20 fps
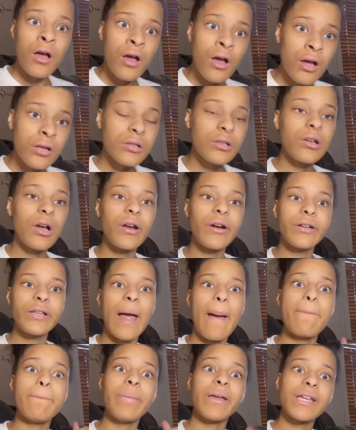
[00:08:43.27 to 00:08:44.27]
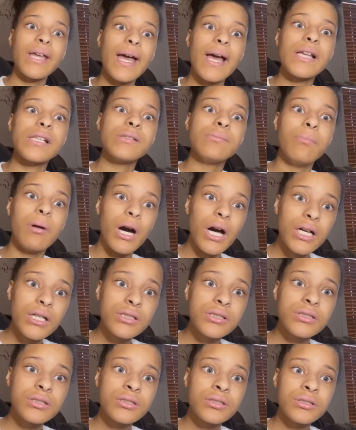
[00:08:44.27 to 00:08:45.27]
Do y'all hear that big ass bus?
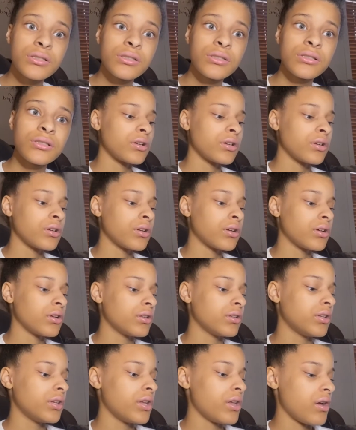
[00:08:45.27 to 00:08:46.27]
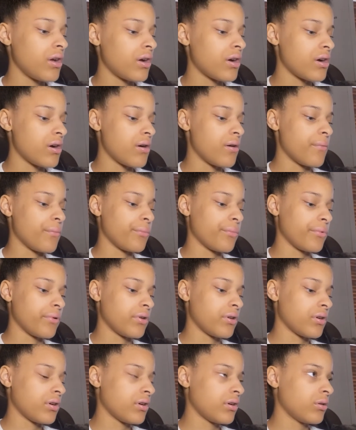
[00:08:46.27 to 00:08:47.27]
Damn.
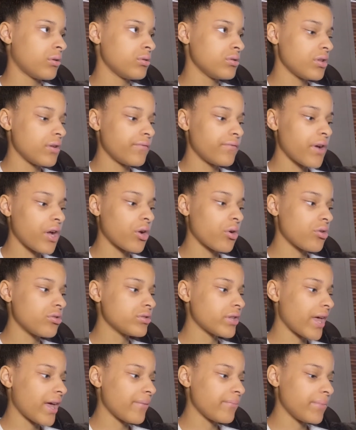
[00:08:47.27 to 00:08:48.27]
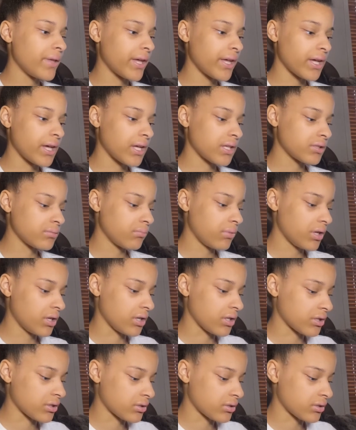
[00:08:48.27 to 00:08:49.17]
Who the fuck on that big ass bus?